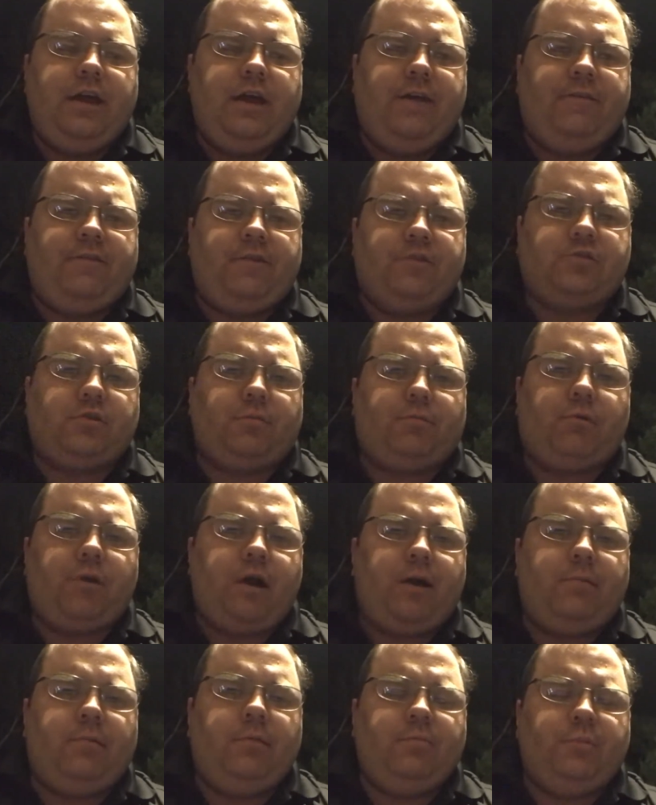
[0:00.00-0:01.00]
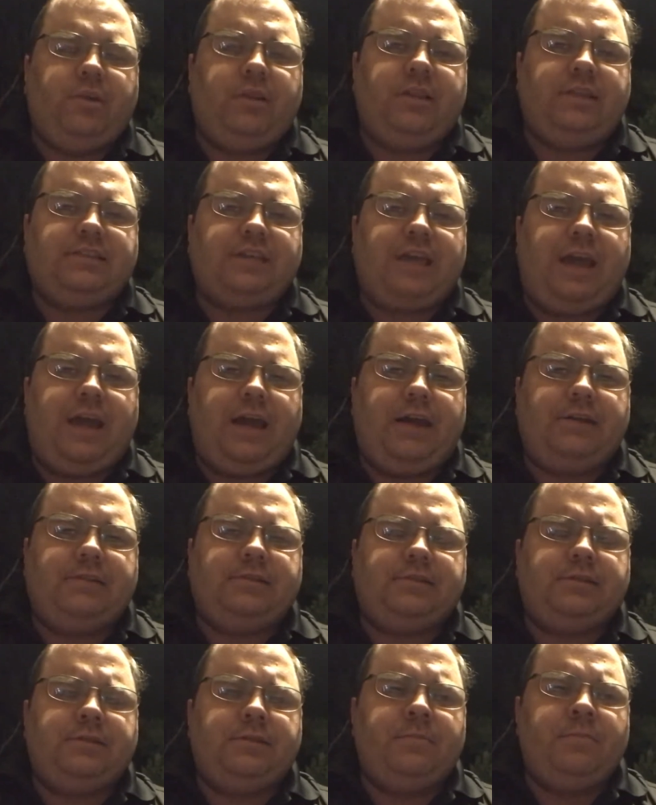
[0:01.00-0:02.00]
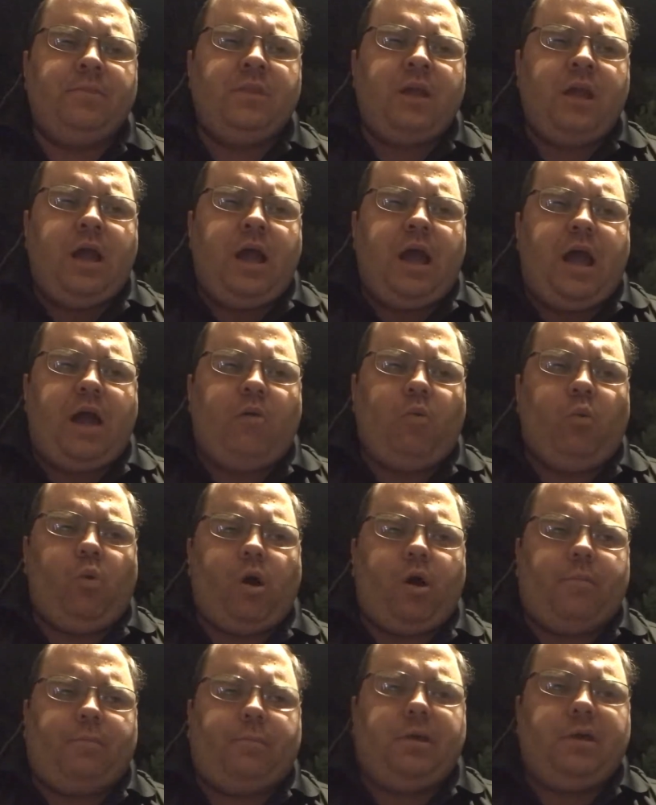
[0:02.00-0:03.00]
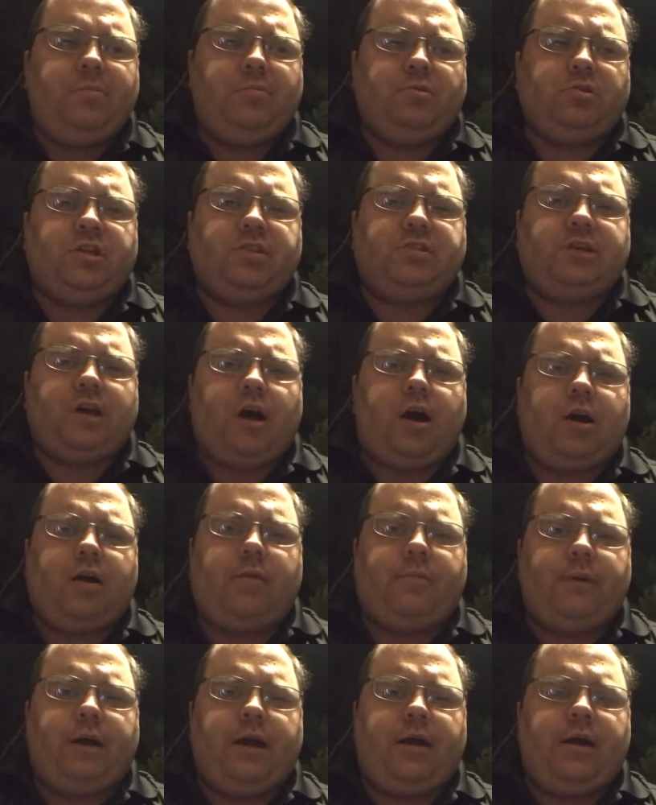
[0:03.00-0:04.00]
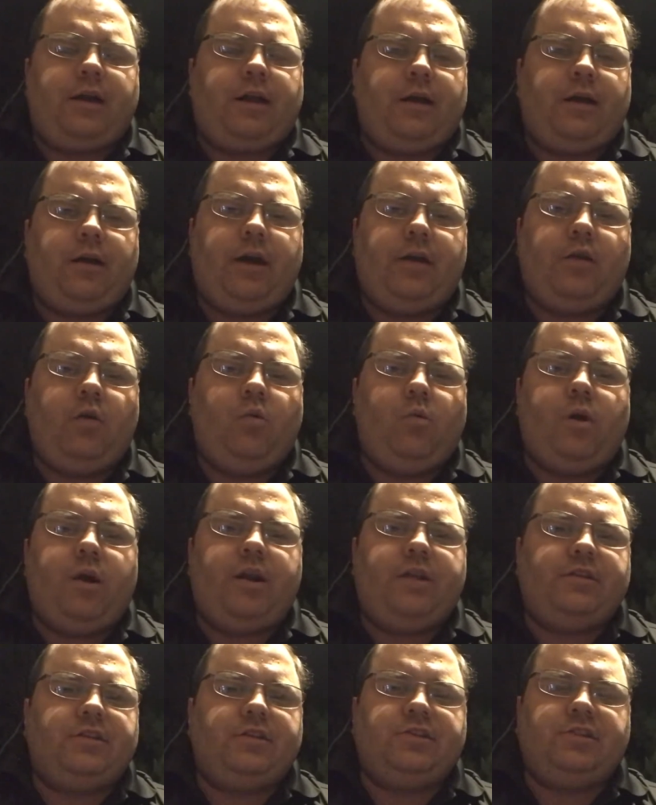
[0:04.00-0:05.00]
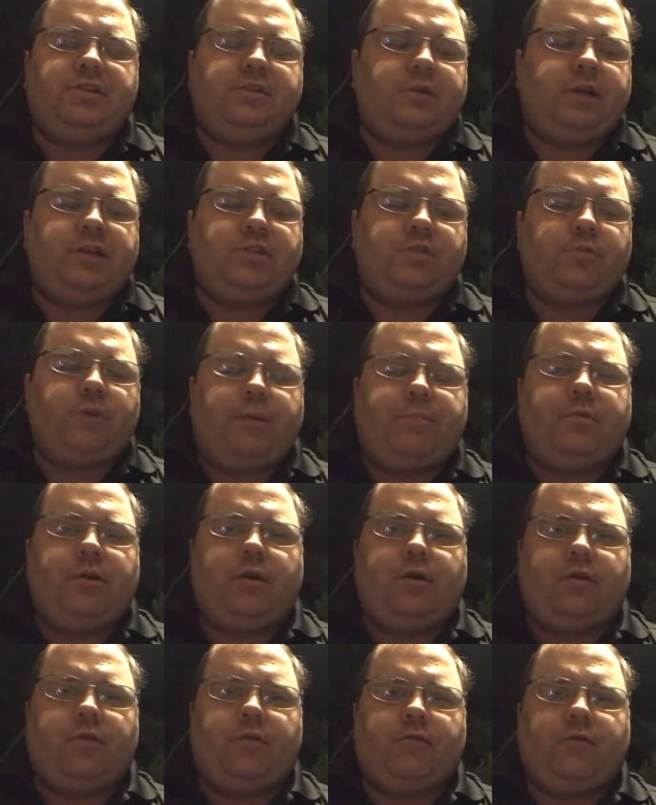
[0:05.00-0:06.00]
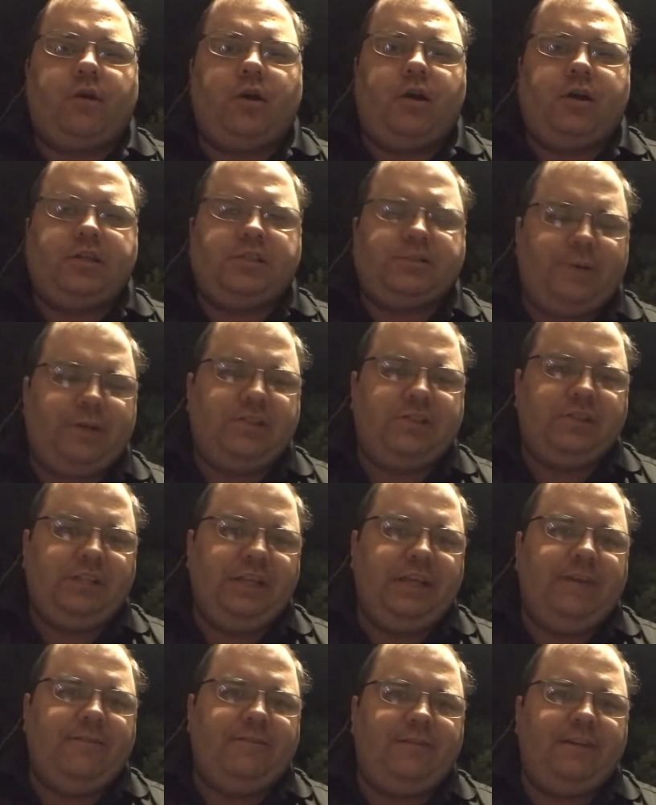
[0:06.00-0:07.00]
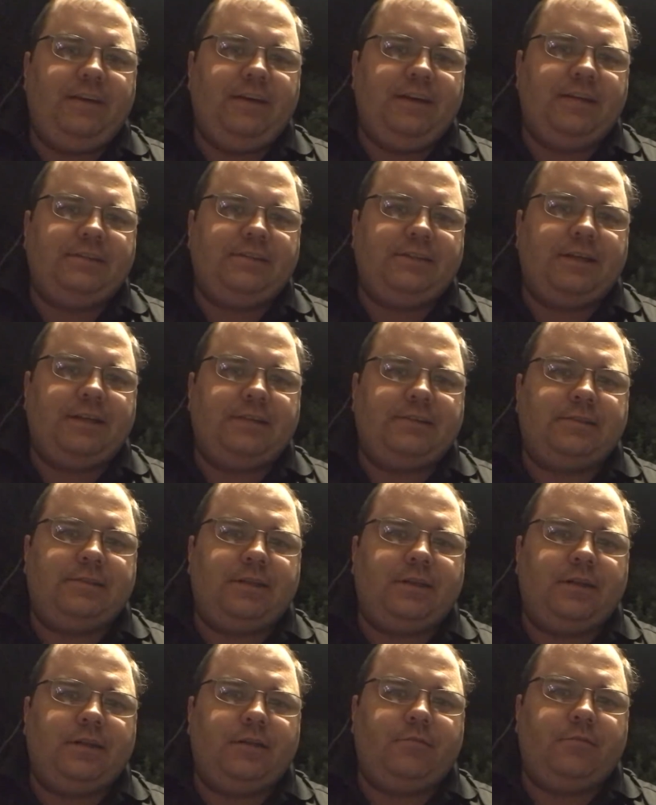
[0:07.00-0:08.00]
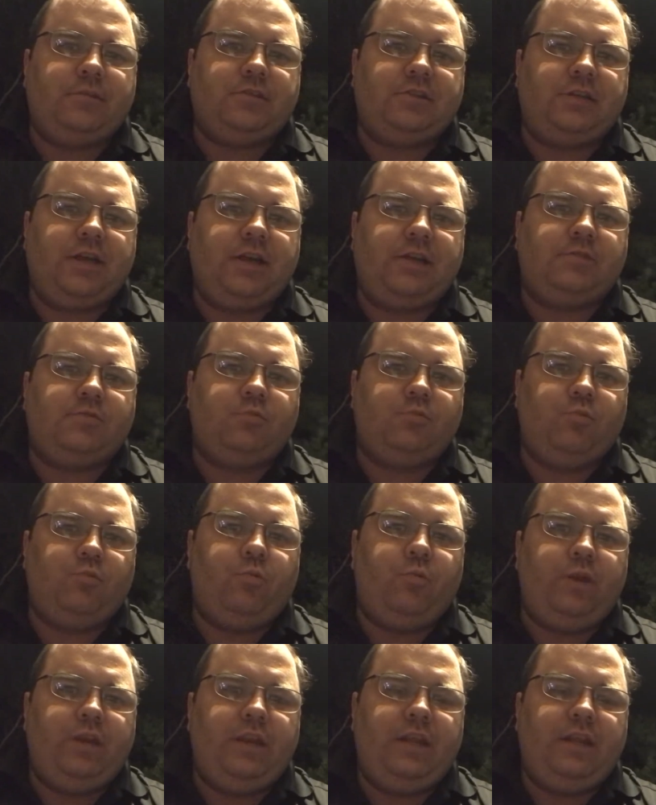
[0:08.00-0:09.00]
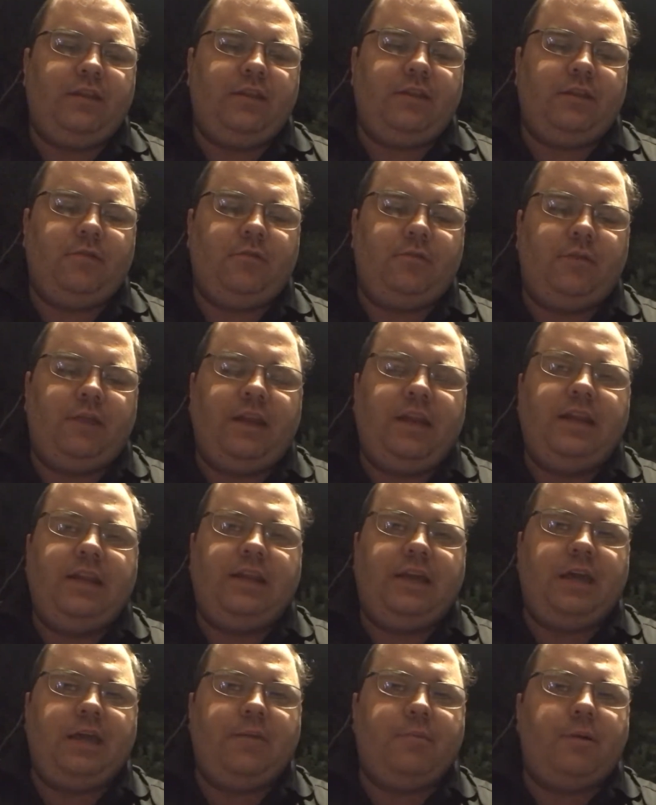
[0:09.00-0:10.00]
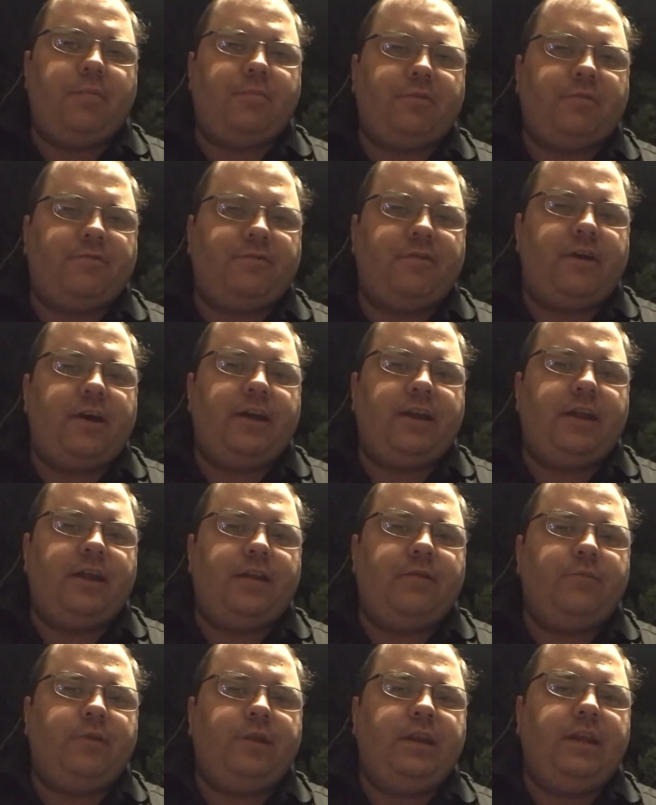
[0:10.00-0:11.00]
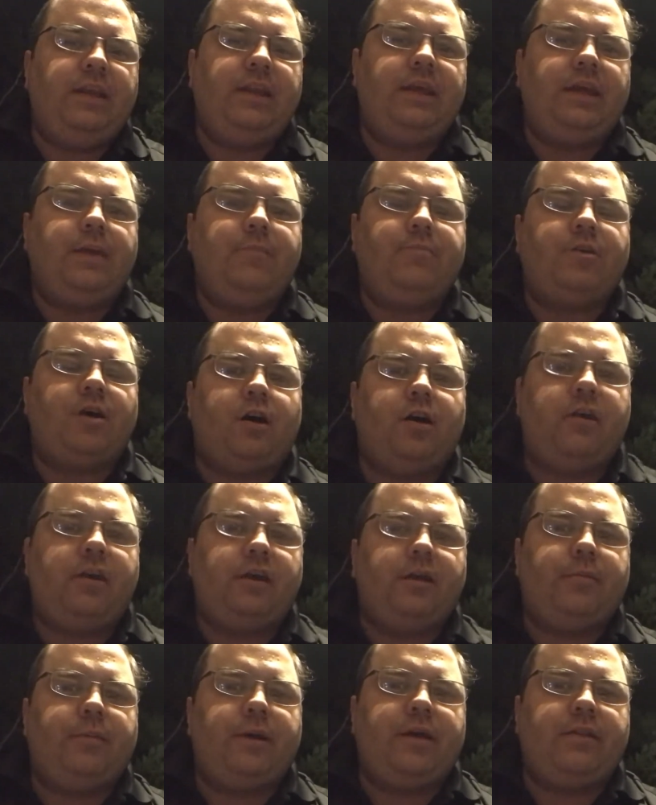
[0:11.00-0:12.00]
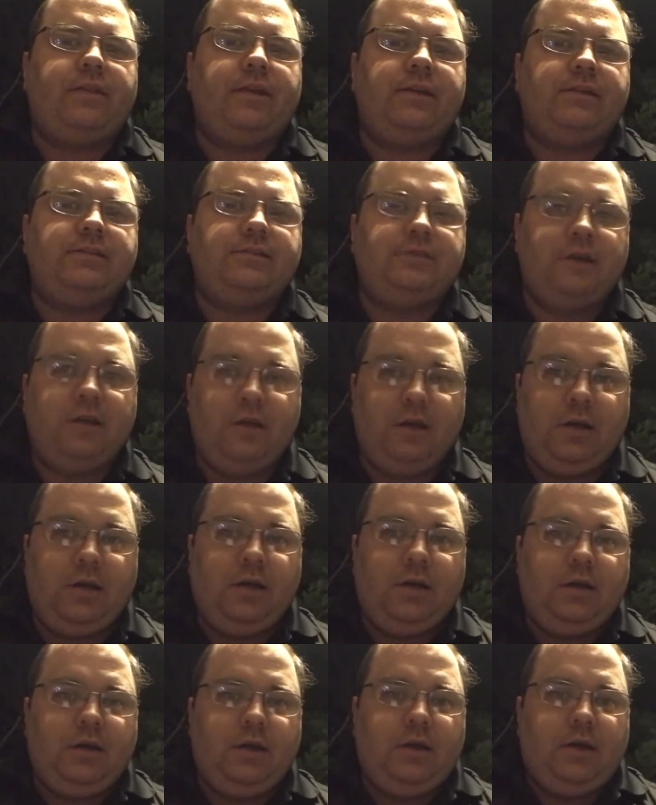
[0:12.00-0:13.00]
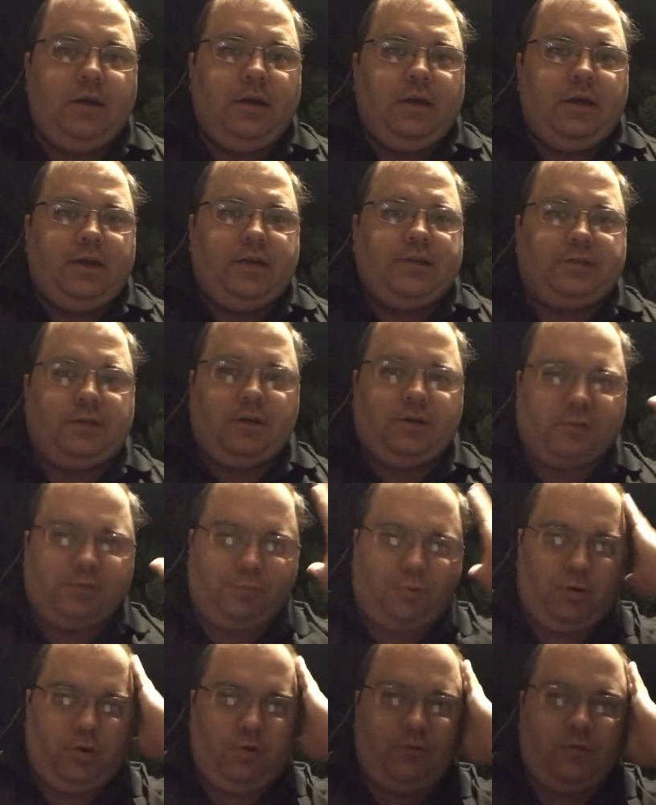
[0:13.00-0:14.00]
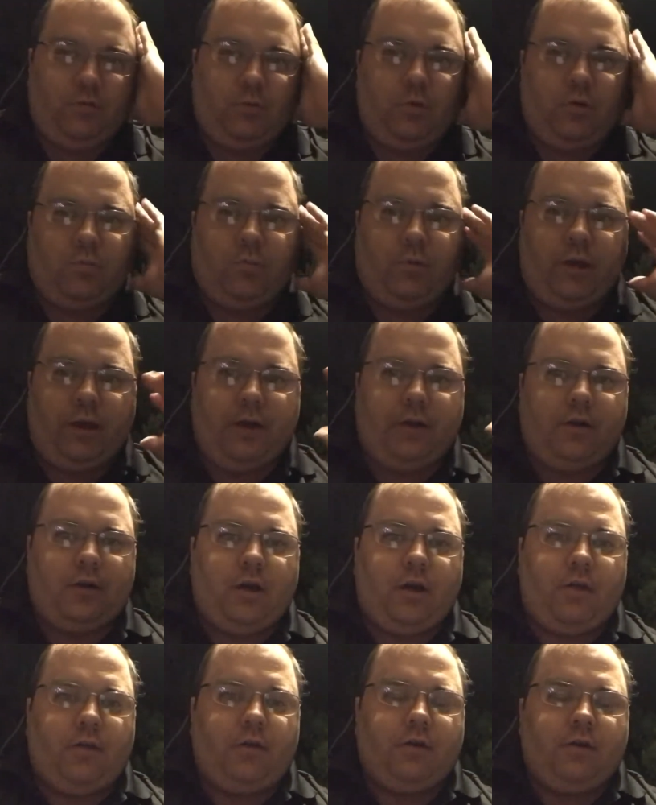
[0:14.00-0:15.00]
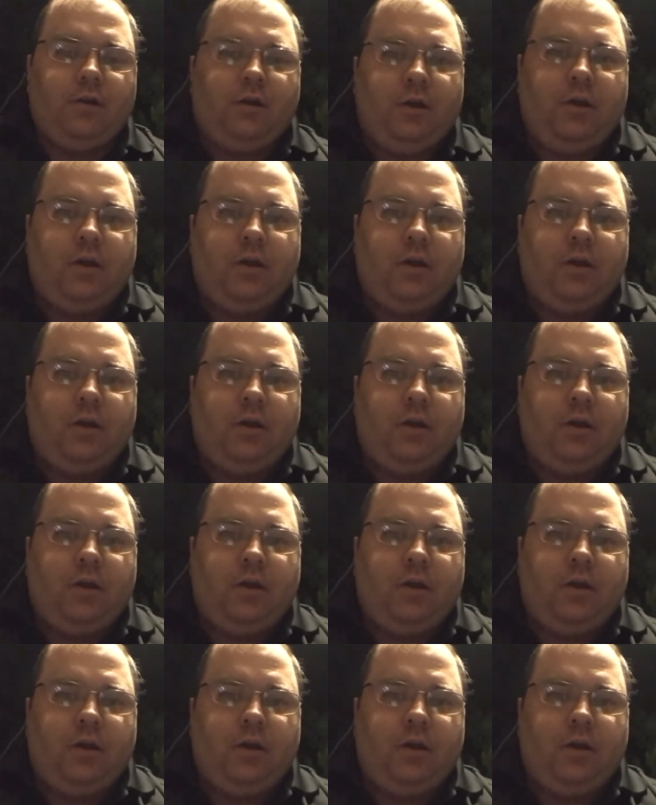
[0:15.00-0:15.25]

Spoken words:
If there's a problem with this case, I want people to talk about it. I don't want it to just get swept under the rug, especially if he is innocent, in which case they need to keep up the fight, and we need to keep talking about this until it's proven one way or another.